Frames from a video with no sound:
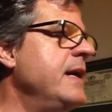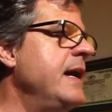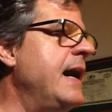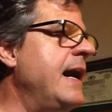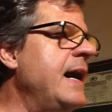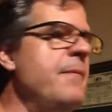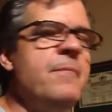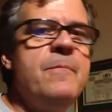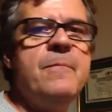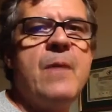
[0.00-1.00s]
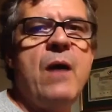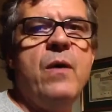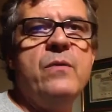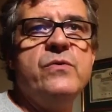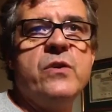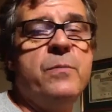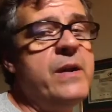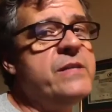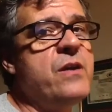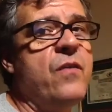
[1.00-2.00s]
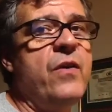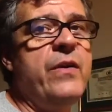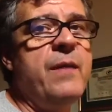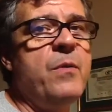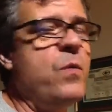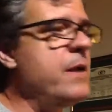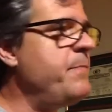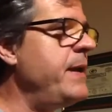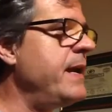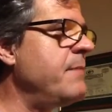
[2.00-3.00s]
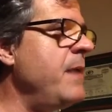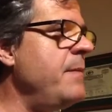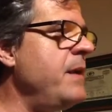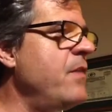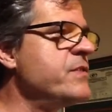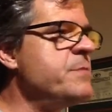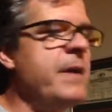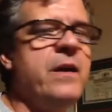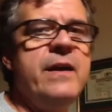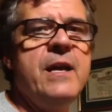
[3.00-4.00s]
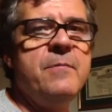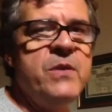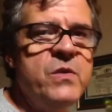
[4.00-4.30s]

I went with Drew Brees, the overall #1 pick. Maybe overspent on him.